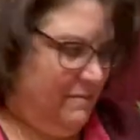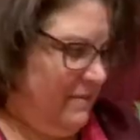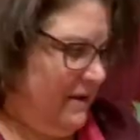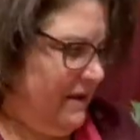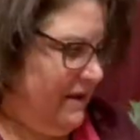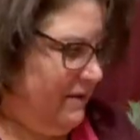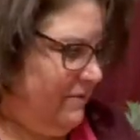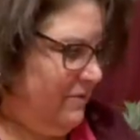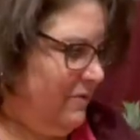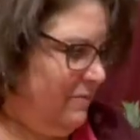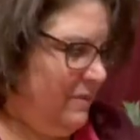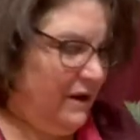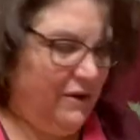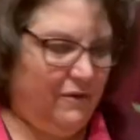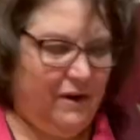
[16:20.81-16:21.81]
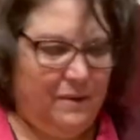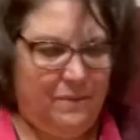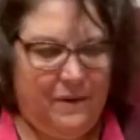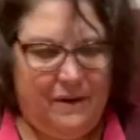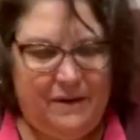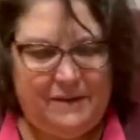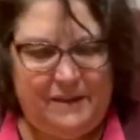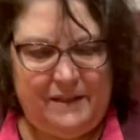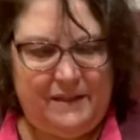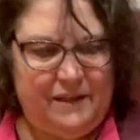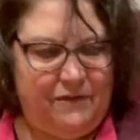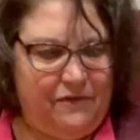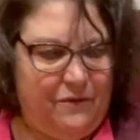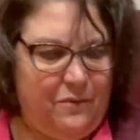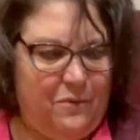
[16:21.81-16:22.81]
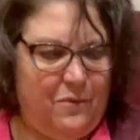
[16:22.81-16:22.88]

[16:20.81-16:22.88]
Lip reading: All my grandparents, except for